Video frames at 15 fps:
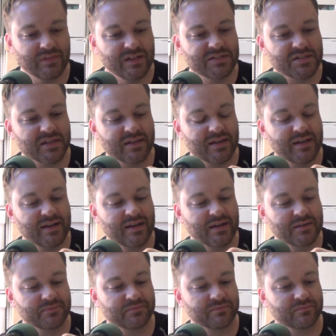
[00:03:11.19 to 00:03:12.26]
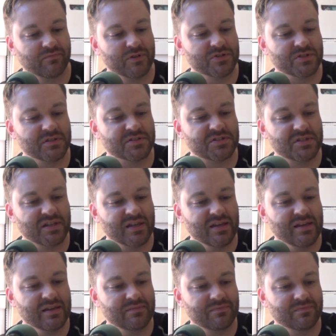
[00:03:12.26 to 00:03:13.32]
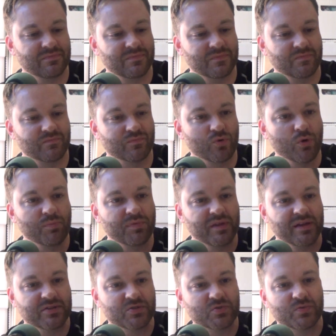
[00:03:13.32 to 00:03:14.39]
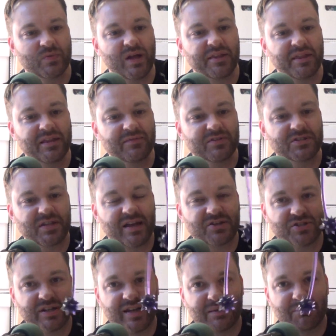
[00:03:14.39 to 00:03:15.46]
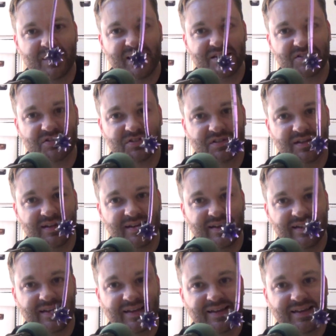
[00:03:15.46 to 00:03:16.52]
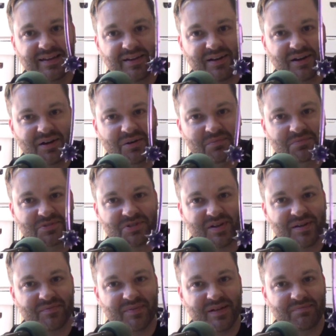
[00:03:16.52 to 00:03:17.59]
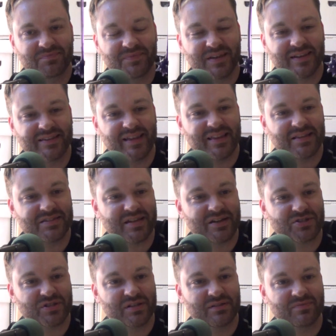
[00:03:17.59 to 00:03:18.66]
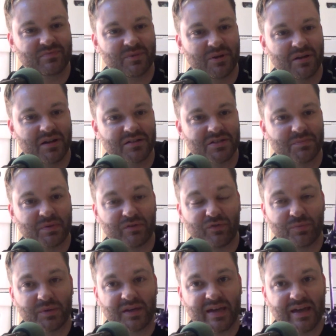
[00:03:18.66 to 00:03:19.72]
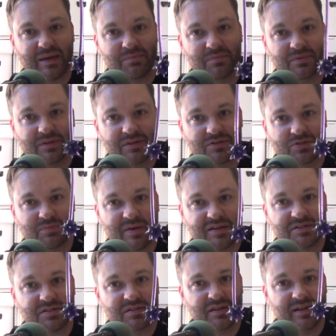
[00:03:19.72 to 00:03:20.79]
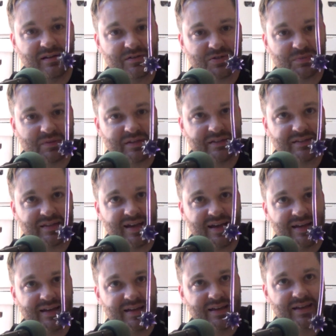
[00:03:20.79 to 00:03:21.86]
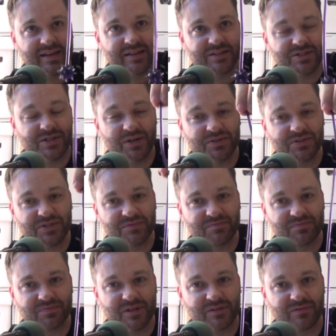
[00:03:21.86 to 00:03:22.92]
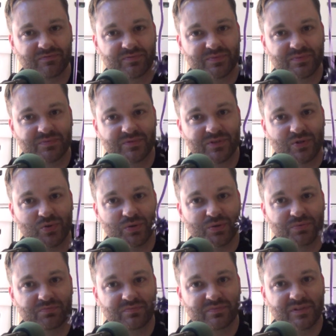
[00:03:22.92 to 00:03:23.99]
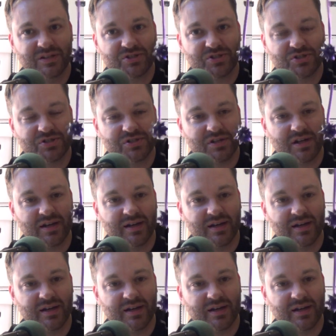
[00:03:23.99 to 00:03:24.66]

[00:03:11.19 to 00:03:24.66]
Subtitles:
it's like one of those little sticky rope things. On the end of it's actually got a mace. So I'm thinking that that's actually something from the game. There's a mace in there or something like that. So it's a little cool niche